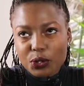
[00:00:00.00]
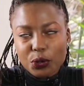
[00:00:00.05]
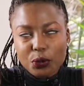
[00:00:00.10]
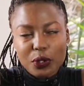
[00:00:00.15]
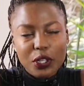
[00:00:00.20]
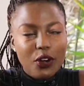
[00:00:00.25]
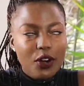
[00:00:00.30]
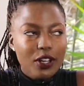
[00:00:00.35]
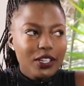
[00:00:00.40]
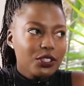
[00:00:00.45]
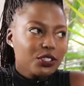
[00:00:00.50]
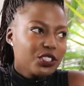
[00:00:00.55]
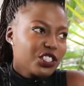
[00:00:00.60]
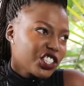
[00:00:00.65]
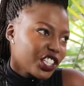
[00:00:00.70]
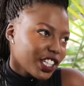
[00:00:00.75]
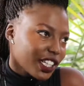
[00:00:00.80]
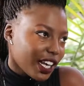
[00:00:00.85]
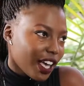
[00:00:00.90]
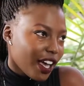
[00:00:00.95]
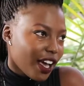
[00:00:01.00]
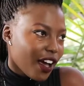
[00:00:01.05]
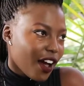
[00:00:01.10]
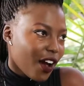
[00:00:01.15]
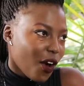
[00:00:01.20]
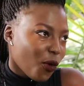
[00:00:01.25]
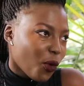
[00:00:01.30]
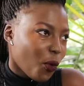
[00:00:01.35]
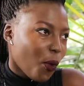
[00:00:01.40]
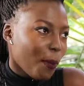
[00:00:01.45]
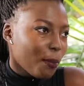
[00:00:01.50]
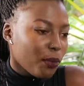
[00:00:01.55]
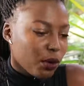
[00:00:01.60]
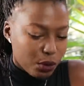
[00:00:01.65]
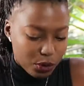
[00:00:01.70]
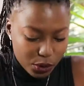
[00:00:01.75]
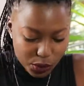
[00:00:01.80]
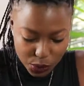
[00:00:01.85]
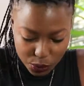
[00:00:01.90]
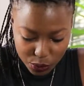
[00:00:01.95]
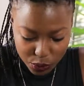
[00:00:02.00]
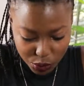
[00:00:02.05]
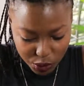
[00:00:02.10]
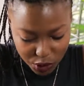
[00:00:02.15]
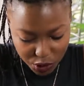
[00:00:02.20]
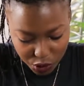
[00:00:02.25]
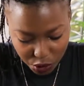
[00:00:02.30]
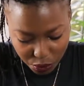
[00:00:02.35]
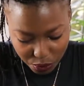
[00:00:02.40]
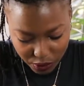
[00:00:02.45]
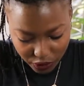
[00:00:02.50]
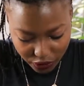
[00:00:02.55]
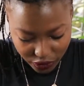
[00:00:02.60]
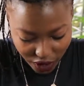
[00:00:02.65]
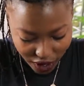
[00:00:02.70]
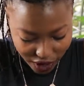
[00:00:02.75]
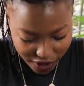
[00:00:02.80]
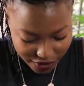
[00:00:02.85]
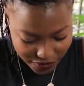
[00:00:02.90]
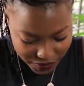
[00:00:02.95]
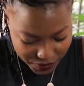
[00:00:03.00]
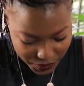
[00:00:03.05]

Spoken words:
should we call you Sheila or Kwamboka? Which one do you prefer?